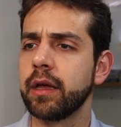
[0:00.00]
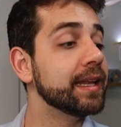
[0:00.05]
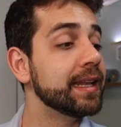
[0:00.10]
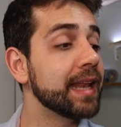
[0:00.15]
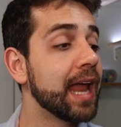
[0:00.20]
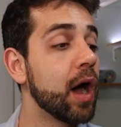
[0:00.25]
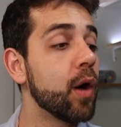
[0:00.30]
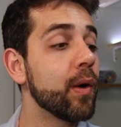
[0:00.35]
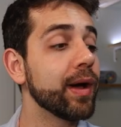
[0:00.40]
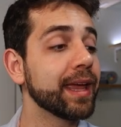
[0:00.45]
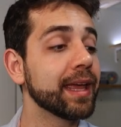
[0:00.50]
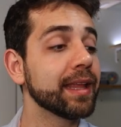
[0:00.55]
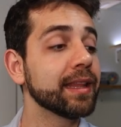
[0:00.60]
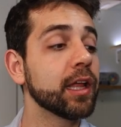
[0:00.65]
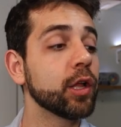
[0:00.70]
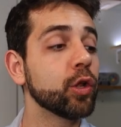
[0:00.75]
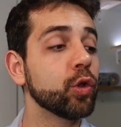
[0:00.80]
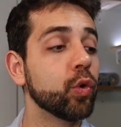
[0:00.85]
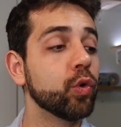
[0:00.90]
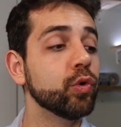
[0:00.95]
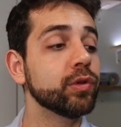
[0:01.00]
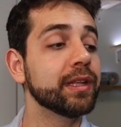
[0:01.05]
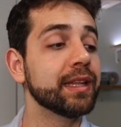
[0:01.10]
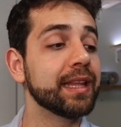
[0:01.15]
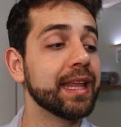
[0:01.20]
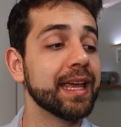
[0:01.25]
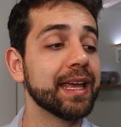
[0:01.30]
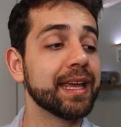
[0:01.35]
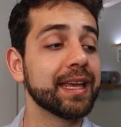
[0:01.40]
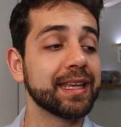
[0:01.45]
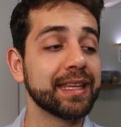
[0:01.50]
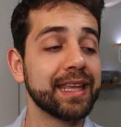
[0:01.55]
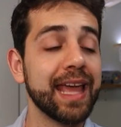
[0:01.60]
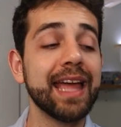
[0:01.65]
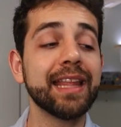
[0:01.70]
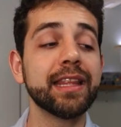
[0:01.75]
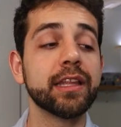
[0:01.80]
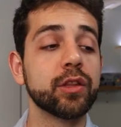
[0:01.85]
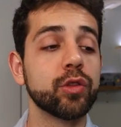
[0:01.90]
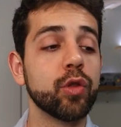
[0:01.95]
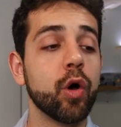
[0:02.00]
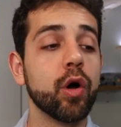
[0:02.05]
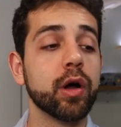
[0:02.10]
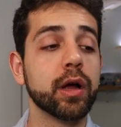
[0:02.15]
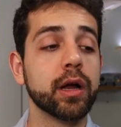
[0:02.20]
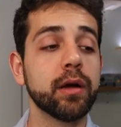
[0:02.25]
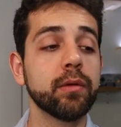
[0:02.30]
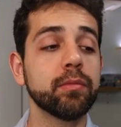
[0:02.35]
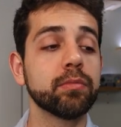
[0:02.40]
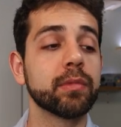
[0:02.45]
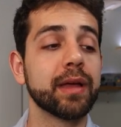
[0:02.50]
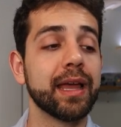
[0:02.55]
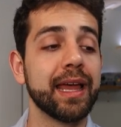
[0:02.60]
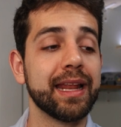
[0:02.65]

Now I can download the get docker